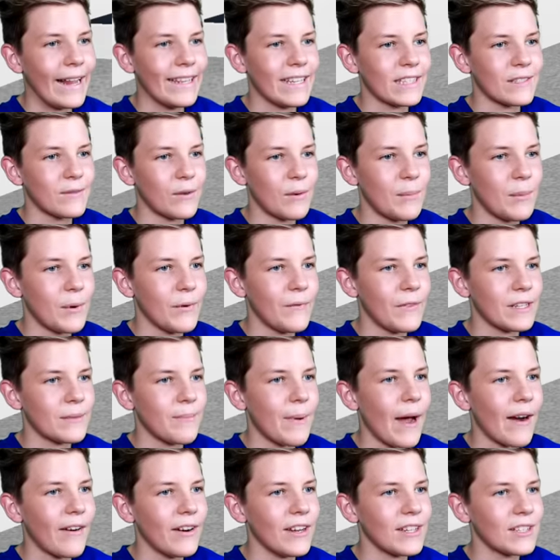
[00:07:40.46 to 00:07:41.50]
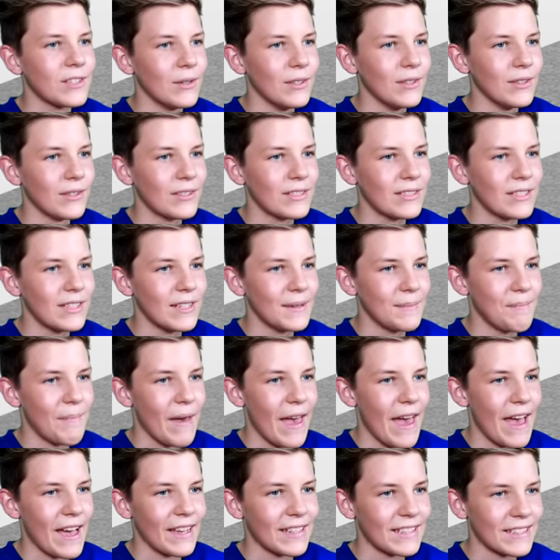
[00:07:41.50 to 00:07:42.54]
and let's remove this barrier so it looks the
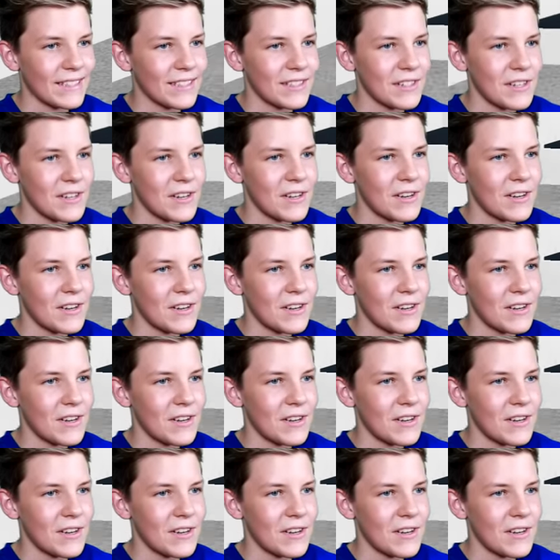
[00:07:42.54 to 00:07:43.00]
best.